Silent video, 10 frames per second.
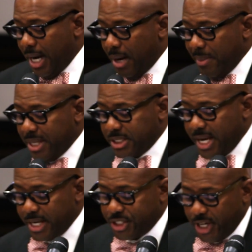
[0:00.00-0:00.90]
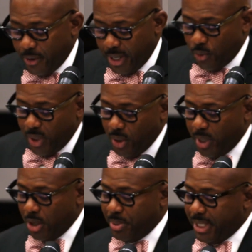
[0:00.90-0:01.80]
Um, in today's hearing, we
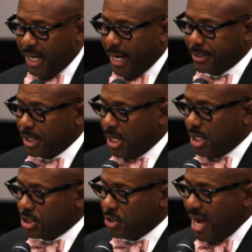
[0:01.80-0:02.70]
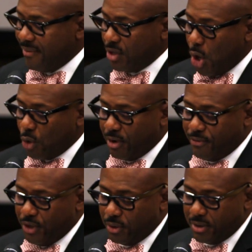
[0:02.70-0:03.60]
will begin to have an
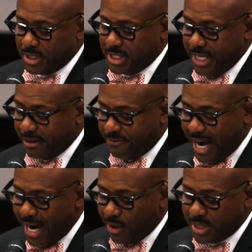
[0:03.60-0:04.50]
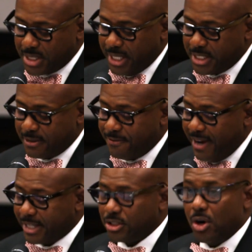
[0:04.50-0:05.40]
overview of the Zika virus and its
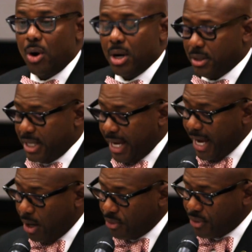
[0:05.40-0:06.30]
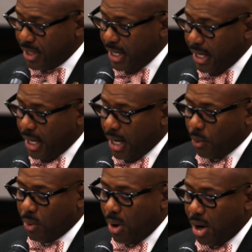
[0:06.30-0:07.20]
effect on the health
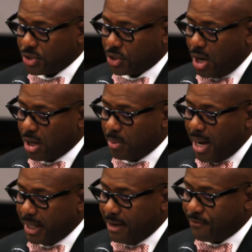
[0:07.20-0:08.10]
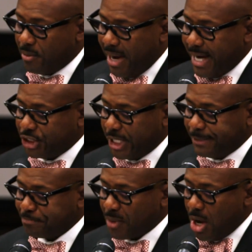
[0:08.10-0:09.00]
we will also talk about
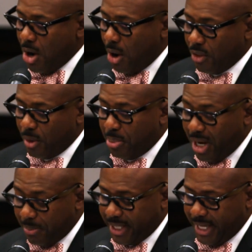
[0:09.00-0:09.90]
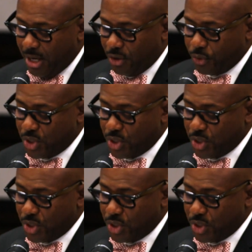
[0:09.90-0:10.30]
information on the public health